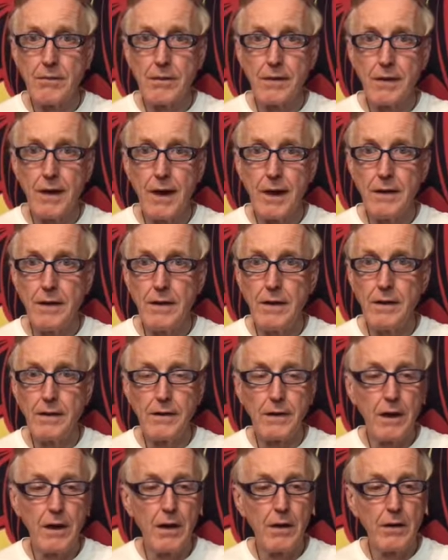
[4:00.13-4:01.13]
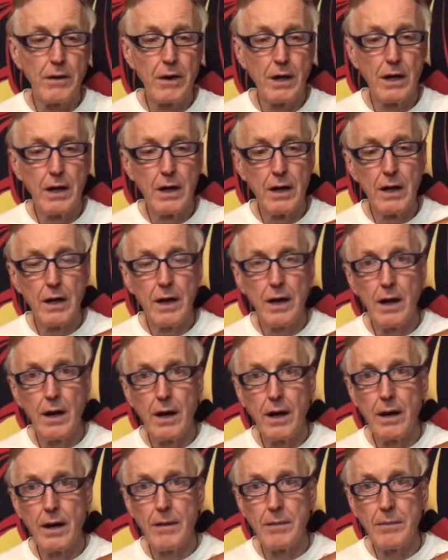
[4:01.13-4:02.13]
10 years ago
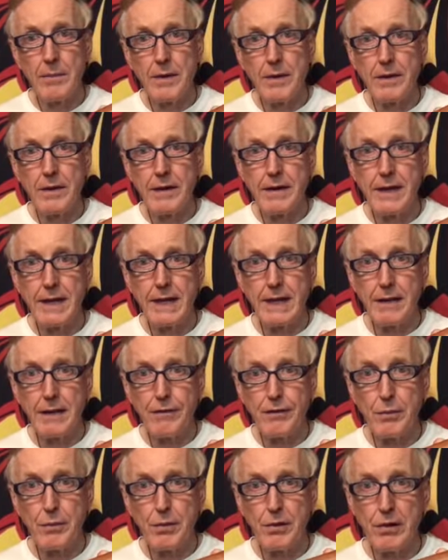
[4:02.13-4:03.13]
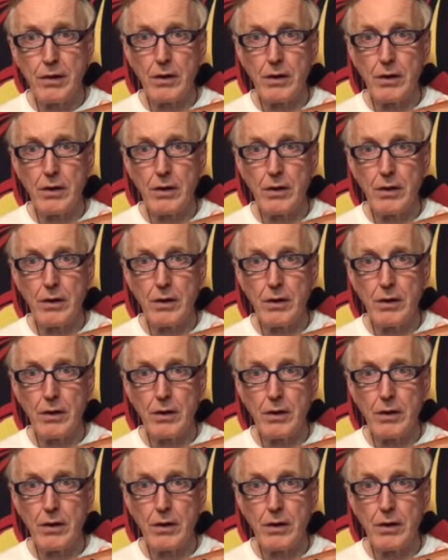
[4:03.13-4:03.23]
at the Native Spirit